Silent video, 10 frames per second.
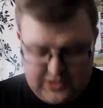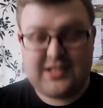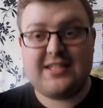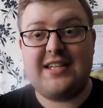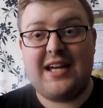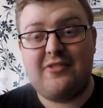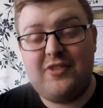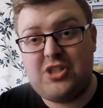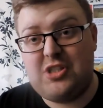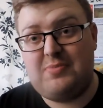when you're snag
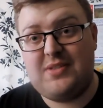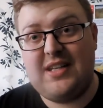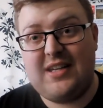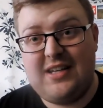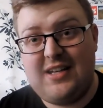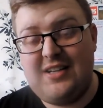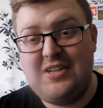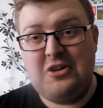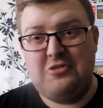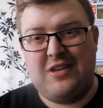fishing in particular,
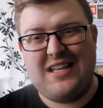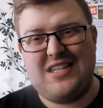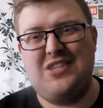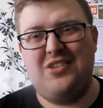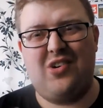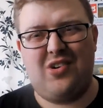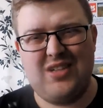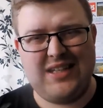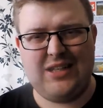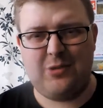
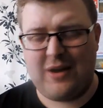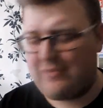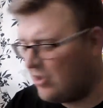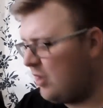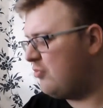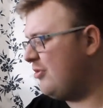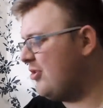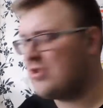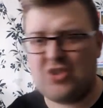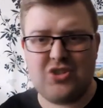you haven't got a
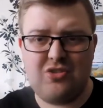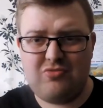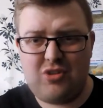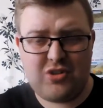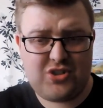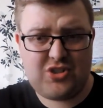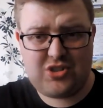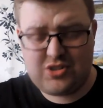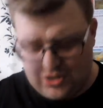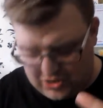rock
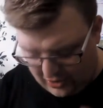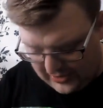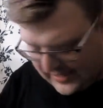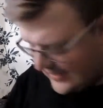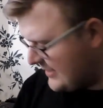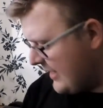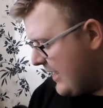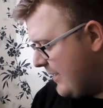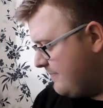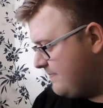solid
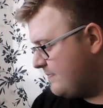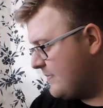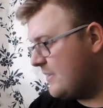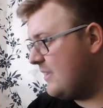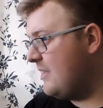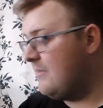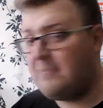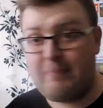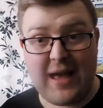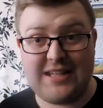
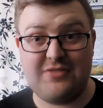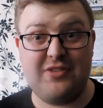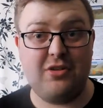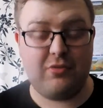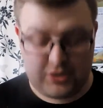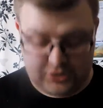base for your